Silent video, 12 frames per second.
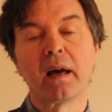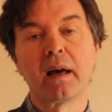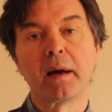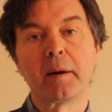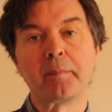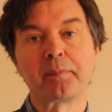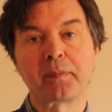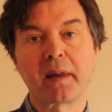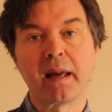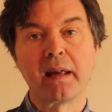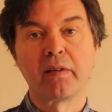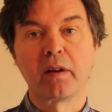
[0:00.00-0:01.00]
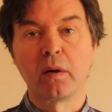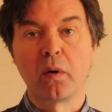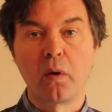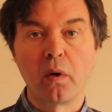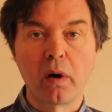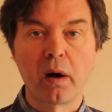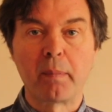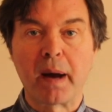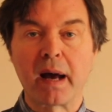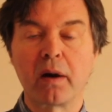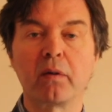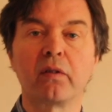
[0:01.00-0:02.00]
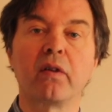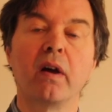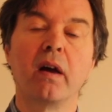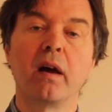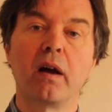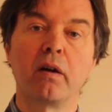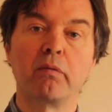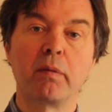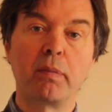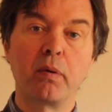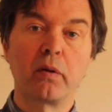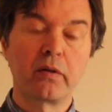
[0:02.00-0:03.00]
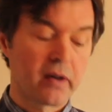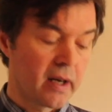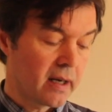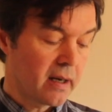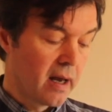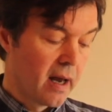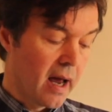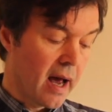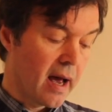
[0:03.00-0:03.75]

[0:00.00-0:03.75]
in the law about reporting,